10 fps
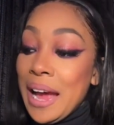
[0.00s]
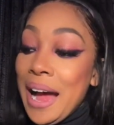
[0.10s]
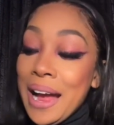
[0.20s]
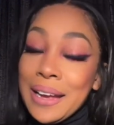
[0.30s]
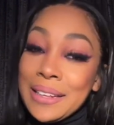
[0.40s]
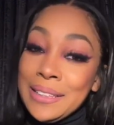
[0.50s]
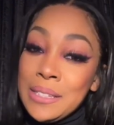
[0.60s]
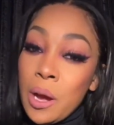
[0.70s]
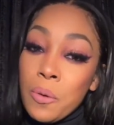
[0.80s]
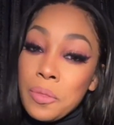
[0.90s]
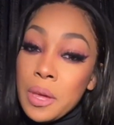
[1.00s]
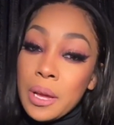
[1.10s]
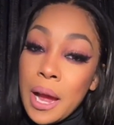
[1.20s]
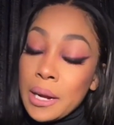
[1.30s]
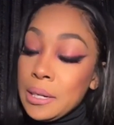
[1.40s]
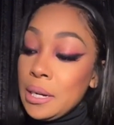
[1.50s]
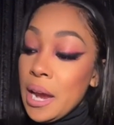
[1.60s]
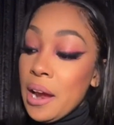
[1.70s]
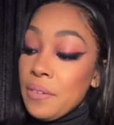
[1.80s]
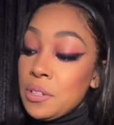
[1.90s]
I don't think I could
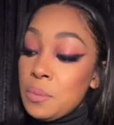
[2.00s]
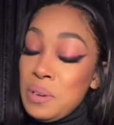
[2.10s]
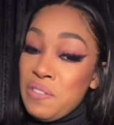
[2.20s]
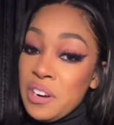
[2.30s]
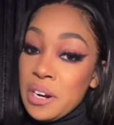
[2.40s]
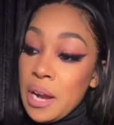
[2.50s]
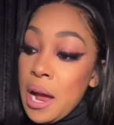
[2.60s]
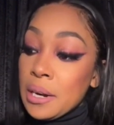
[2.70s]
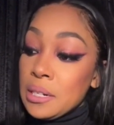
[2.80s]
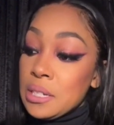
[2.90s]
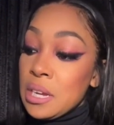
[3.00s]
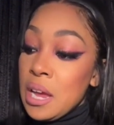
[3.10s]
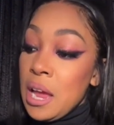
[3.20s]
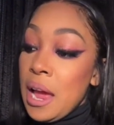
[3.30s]
have, to be very honest.